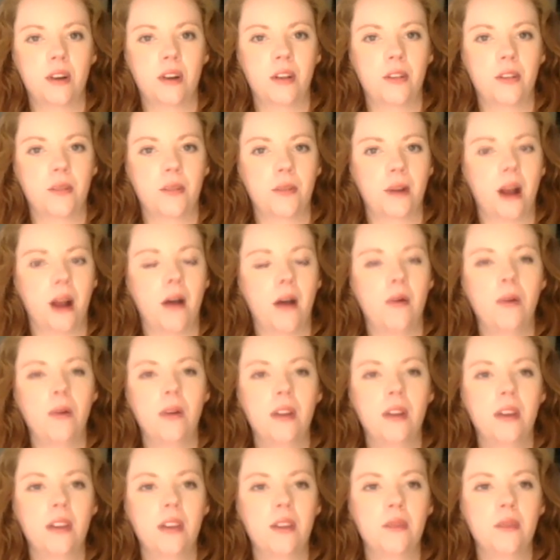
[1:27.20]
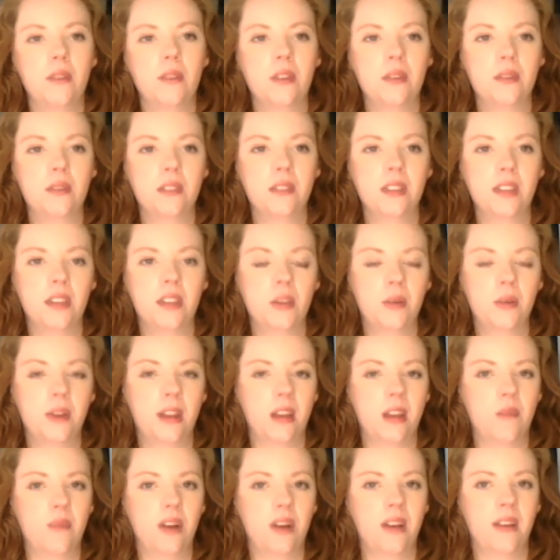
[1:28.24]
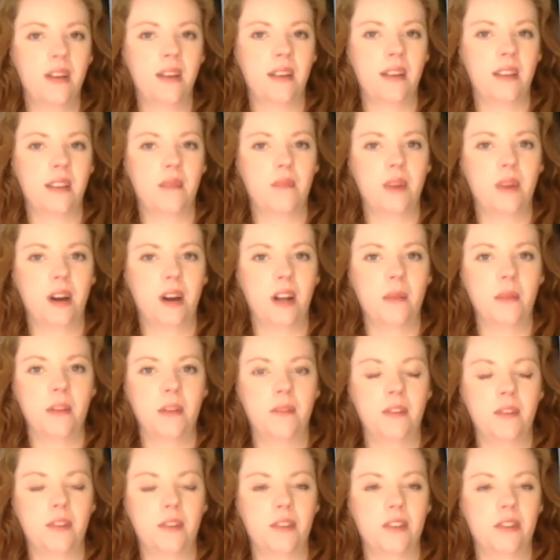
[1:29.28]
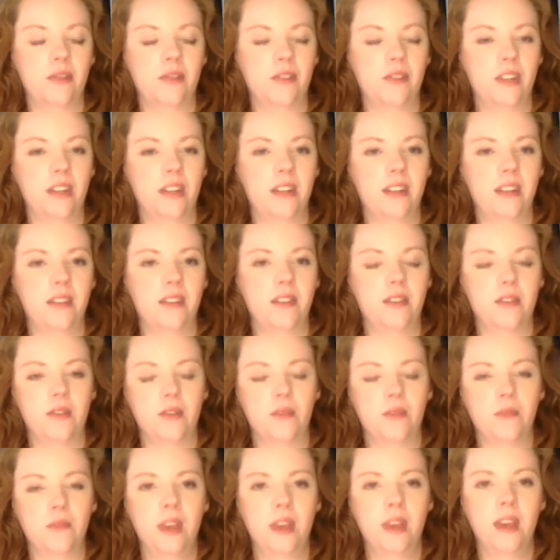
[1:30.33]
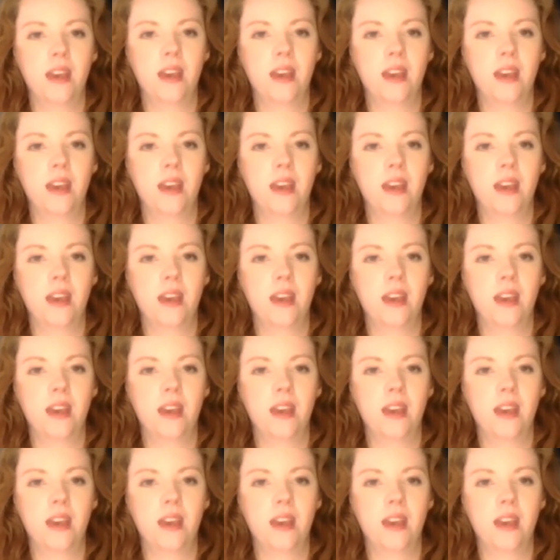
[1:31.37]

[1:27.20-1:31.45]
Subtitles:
all throughout. You can use the Q&A button at the bottom of your screen in Zoom,